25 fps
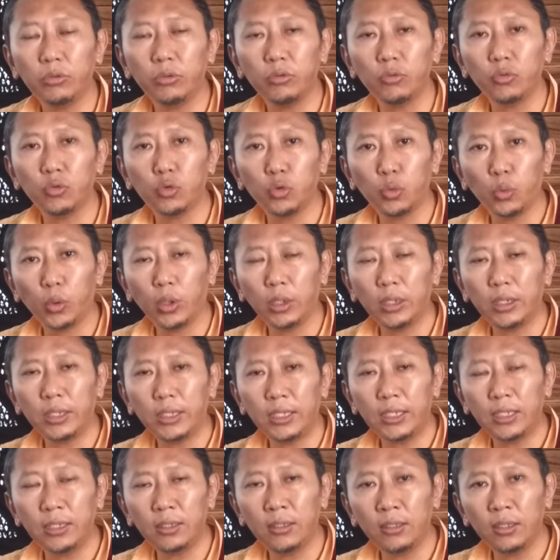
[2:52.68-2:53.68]
to be able
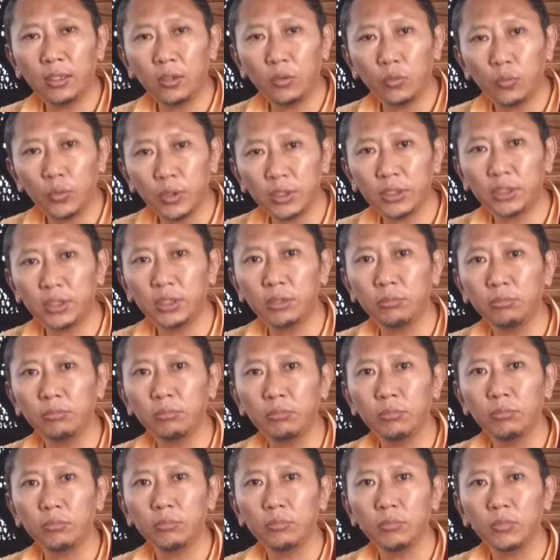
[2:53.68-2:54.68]
to dwell in
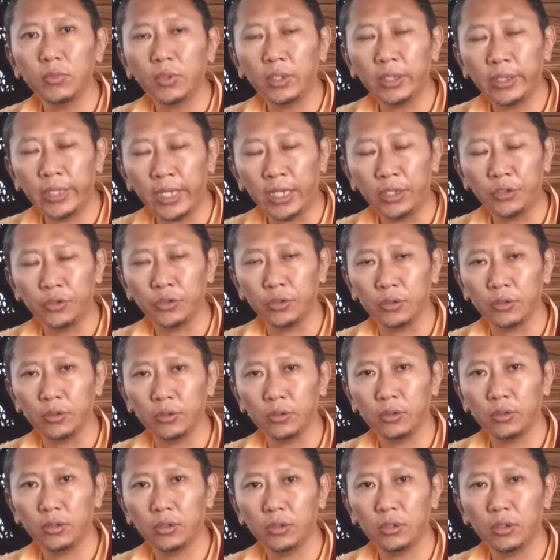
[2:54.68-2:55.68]
the wisdom
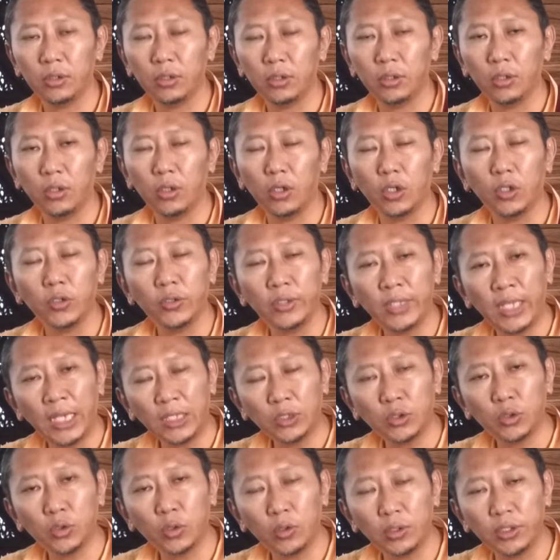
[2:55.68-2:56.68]
nature
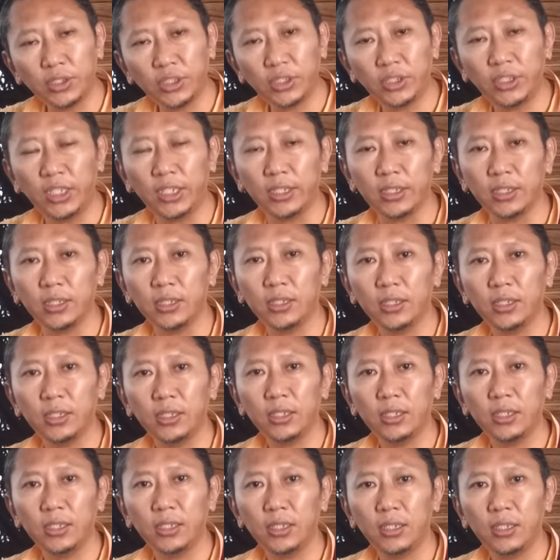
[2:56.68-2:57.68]
or natural
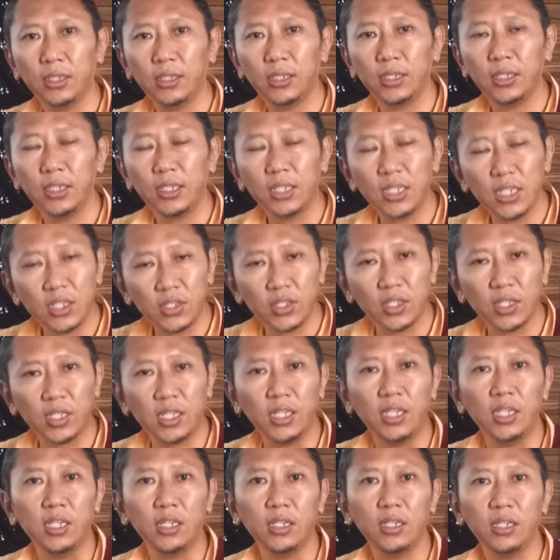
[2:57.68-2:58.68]
state
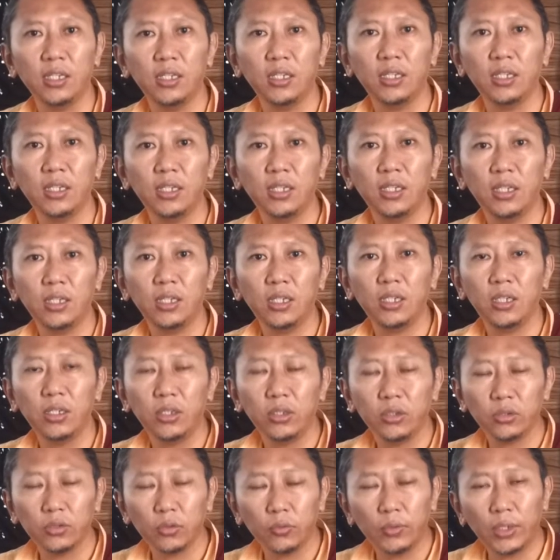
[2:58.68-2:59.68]
is the key.
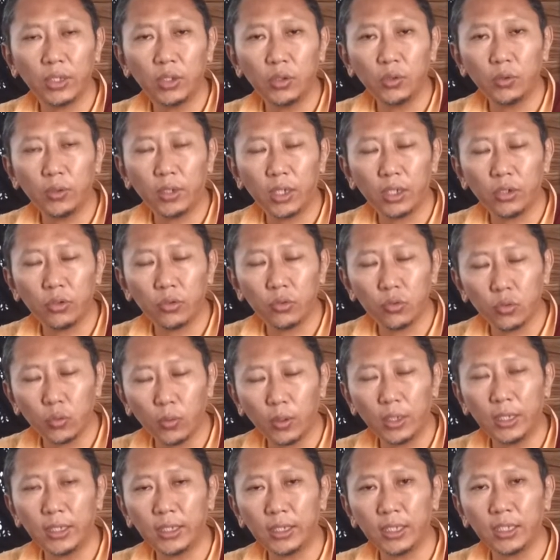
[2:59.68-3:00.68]
So when
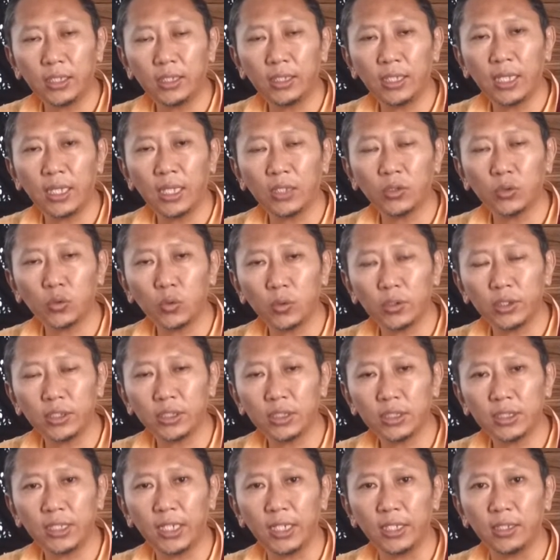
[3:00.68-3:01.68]
you are dwelling in
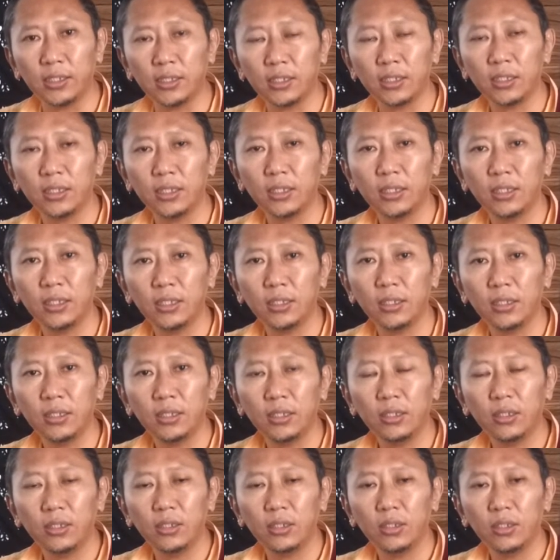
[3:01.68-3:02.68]
natural state,
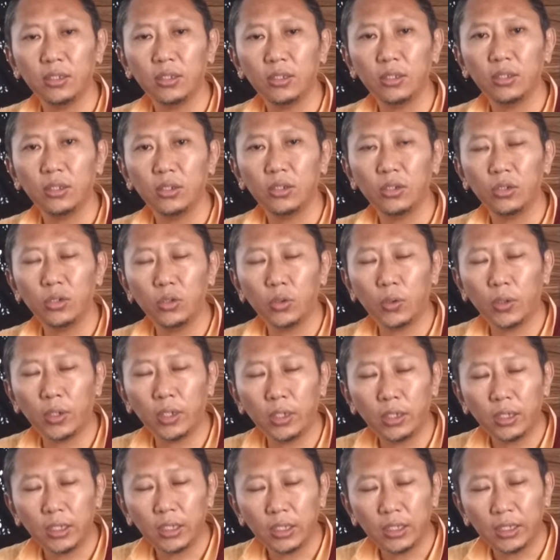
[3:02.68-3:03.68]

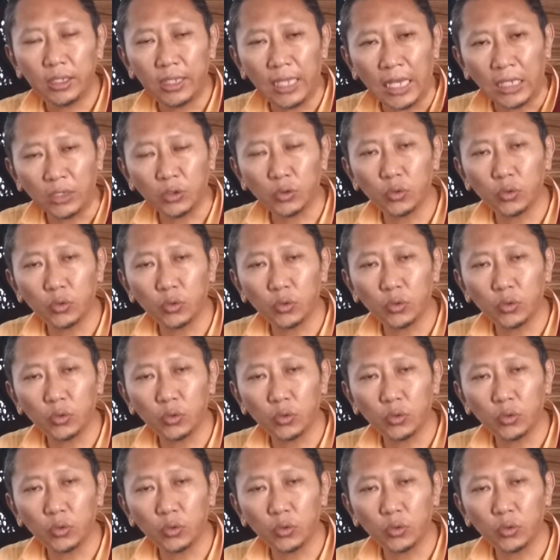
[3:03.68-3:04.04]
your